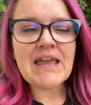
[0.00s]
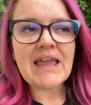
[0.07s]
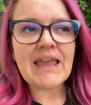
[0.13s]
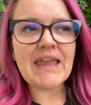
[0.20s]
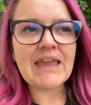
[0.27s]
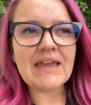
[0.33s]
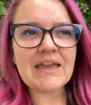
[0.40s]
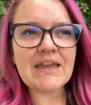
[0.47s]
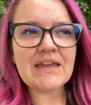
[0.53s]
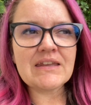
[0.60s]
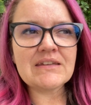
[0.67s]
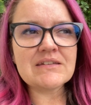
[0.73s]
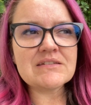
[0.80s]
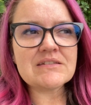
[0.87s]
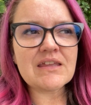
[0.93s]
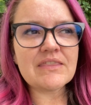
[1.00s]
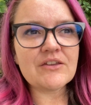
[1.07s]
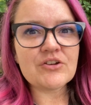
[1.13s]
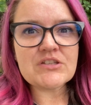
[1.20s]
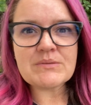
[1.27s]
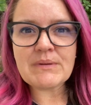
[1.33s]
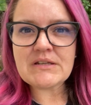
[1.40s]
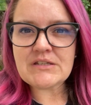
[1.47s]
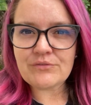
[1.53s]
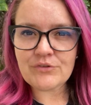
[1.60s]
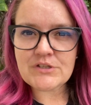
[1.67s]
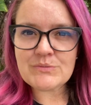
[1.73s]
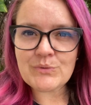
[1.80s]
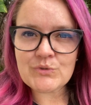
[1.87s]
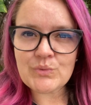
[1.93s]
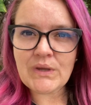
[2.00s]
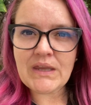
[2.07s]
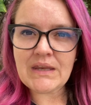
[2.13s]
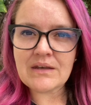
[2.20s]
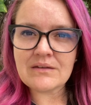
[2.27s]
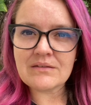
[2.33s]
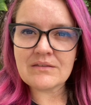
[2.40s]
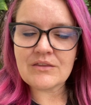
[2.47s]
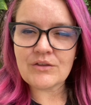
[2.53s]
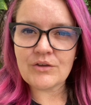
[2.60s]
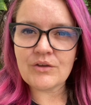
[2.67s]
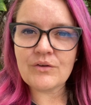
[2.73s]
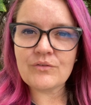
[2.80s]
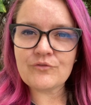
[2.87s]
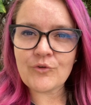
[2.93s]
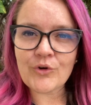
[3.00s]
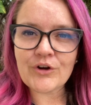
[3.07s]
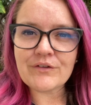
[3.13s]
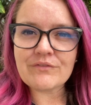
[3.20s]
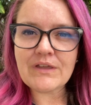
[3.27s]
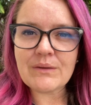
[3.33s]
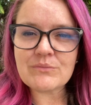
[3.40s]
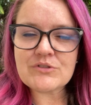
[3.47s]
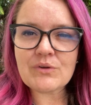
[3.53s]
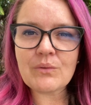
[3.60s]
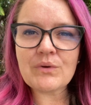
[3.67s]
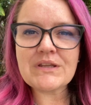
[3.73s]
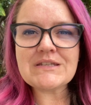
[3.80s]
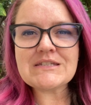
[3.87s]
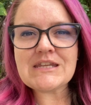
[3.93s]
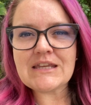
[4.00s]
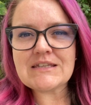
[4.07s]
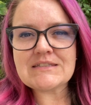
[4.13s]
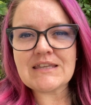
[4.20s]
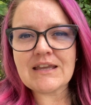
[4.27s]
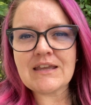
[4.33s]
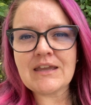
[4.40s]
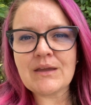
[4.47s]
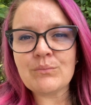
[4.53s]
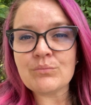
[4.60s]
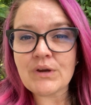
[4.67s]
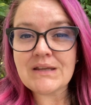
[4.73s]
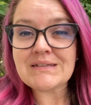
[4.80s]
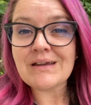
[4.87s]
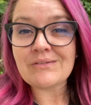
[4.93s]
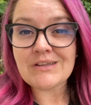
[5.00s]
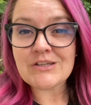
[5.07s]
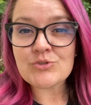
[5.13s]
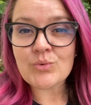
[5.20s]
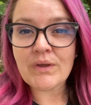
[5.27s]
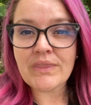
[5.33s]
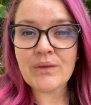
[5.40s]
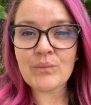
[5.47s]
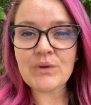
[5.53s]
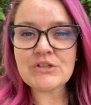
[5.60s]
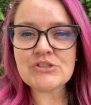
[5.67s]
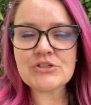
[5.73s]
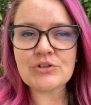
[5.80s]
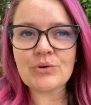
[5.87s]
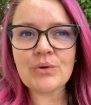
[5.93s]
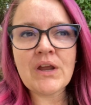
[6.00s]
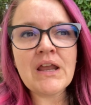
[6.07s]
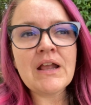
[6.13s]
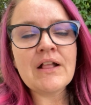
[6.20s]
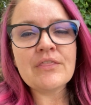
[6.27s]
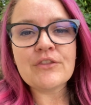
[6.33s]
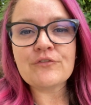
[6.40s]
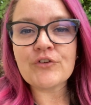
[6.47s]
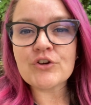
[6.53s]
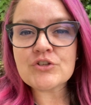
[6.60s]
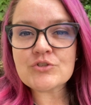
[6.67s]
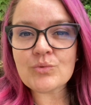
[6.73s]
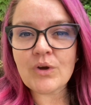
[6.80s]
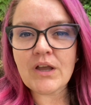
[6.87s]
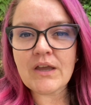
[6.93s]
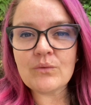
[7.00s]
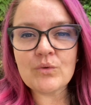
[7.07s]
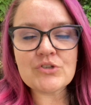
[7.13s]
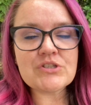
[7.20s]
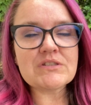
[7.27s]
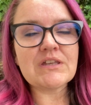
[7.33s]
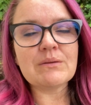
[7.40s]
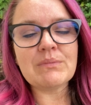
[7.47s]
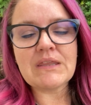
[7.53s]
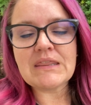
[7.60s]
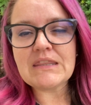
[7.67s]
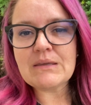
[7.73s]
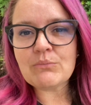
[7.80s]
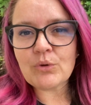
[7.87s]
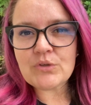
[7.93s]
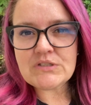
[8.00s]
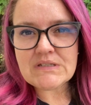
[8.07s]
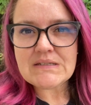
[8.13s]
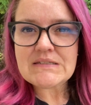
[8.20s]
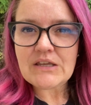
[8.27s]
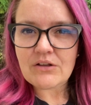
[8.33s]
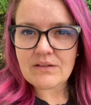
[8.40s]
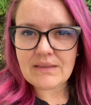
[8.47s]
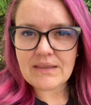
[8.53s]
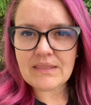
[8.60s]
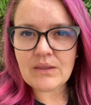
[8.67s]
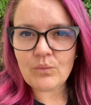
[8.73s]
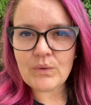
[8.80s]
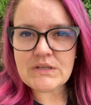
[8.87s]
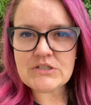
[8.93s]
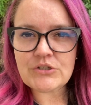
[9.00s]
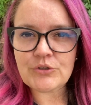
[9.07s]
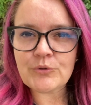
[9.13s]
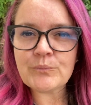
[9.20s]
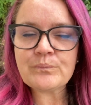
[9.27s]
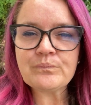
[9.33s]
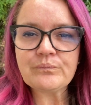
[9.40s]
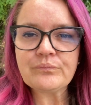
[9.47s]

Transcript: and there is a big difference between the 4 of them. So I wanted to take a second and break down each one that we do. The first one, which is going to be the most detailed clean that we do,